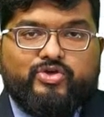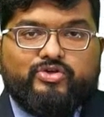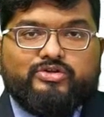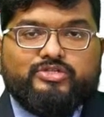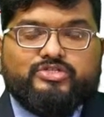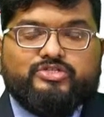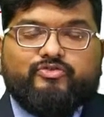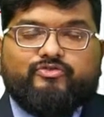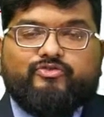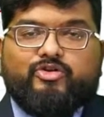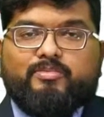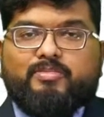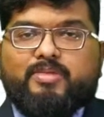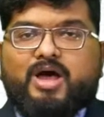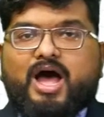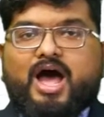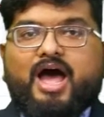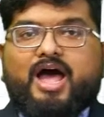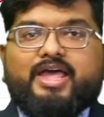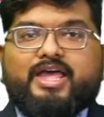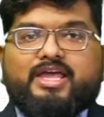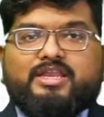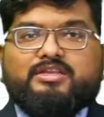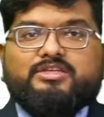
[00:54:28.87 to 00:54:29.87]
So from
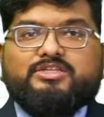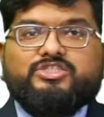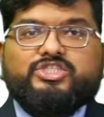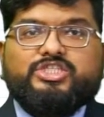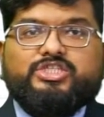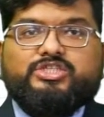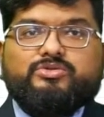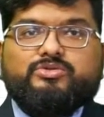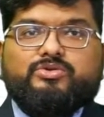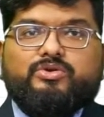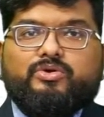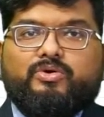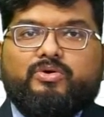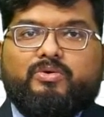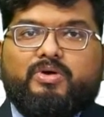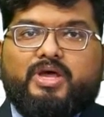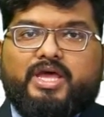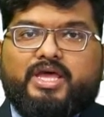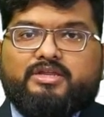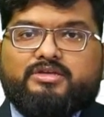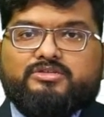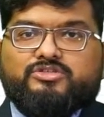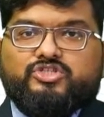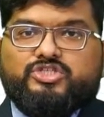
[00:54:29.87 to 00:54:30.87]
high energy to low
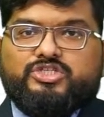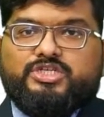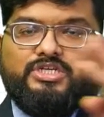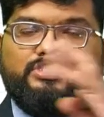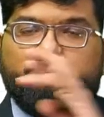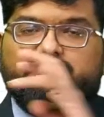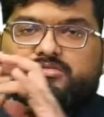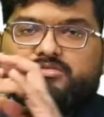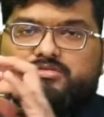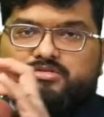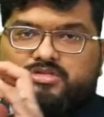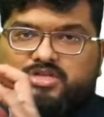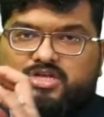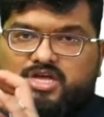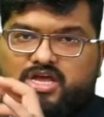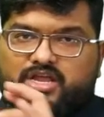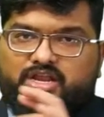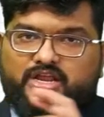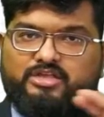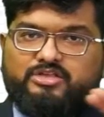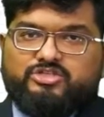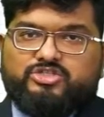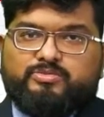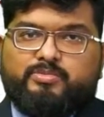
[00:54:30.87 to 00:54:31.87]
energy, the
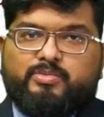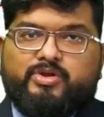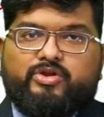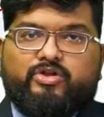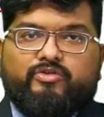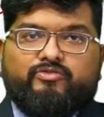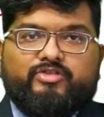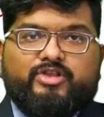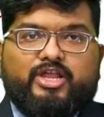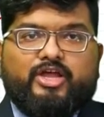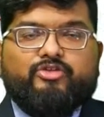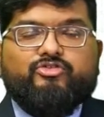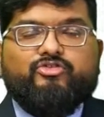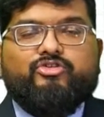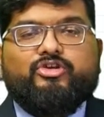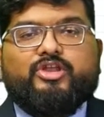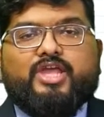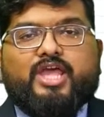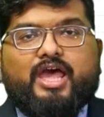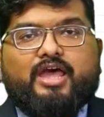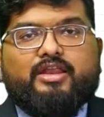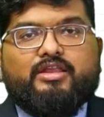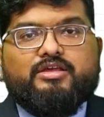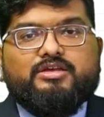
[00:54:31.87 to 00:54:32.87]
arrangement of electron
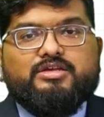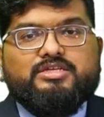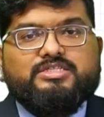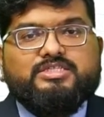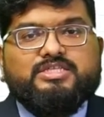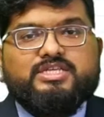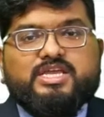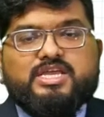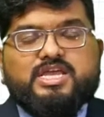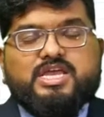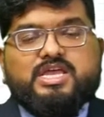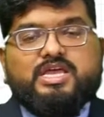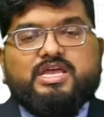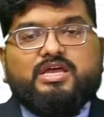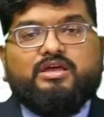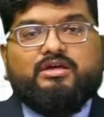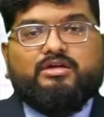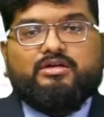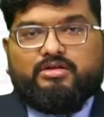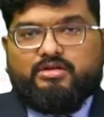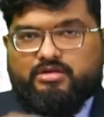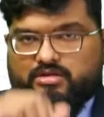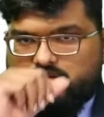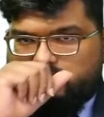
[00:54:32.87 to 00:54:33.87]
carriers
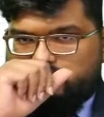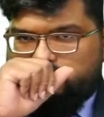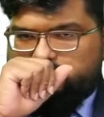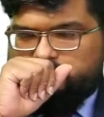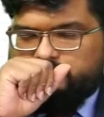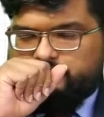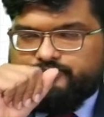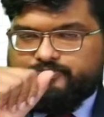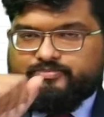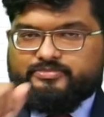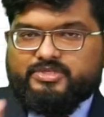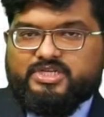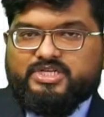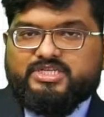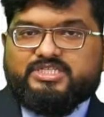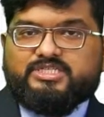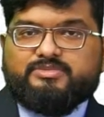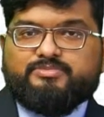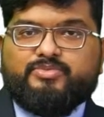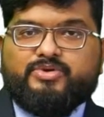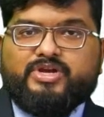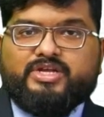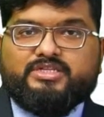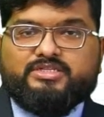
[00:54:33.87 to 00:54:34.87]

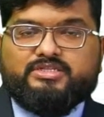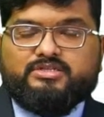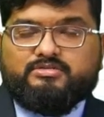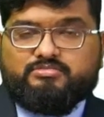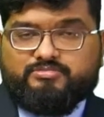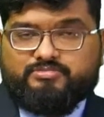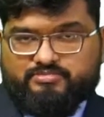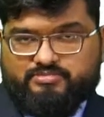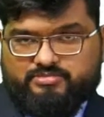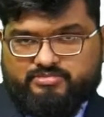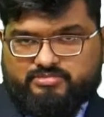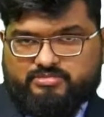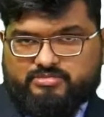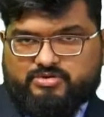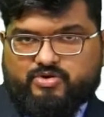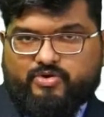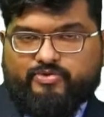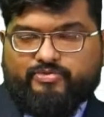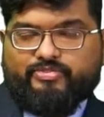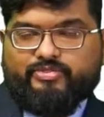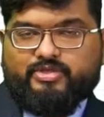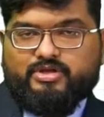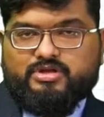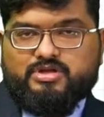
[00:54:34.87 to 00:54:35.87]
is
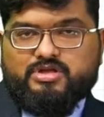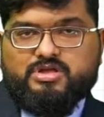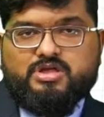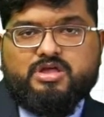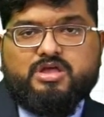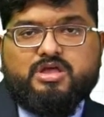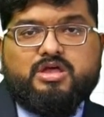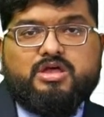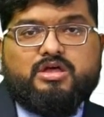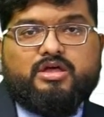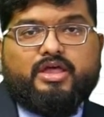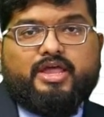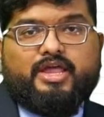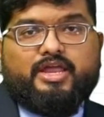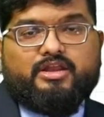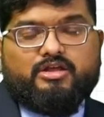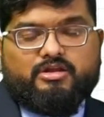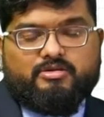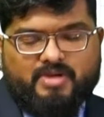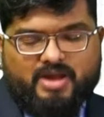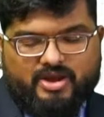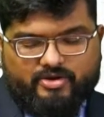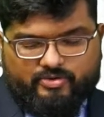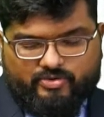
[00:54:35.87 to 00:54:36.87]
on the
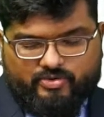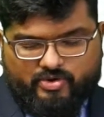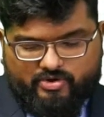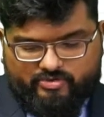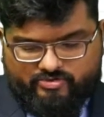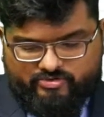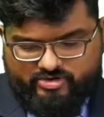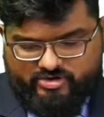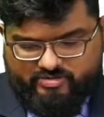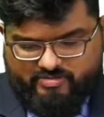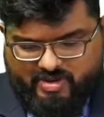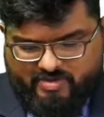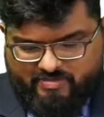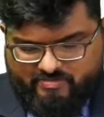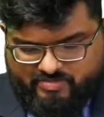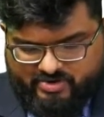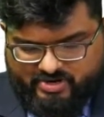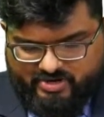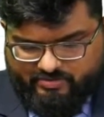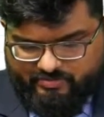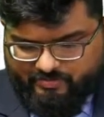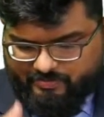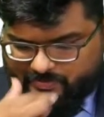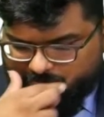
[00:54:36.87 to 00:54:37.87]
inner mitochondrial
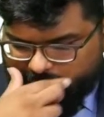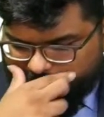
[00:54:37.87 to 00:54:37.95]
membrane.